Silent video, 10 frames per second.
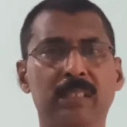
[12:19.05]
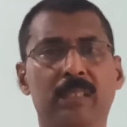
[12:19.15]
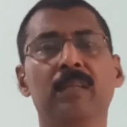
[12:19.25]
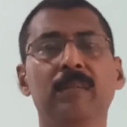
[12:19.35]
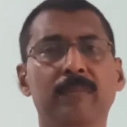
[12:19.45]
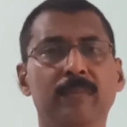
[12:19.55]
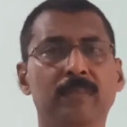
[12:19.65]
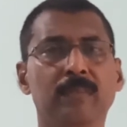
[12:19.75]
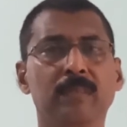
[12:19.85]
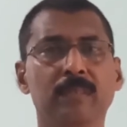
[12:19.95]
other
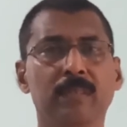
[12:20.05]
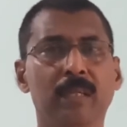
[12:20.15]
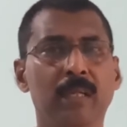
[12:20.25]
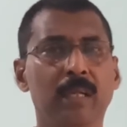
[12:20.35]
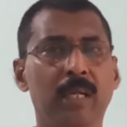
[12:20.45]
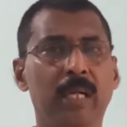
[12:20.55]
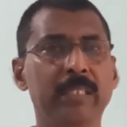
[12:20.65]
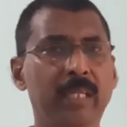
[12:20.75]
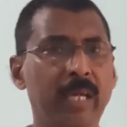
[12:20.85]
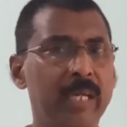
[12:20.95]
at
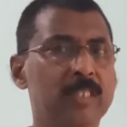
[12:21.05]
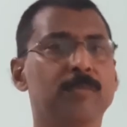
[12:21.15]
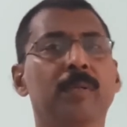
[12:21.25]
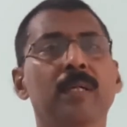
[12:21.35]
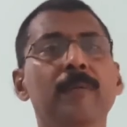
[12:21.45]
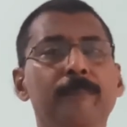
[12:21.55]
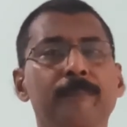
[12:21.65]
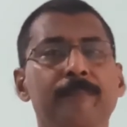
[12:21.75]
the chiasma,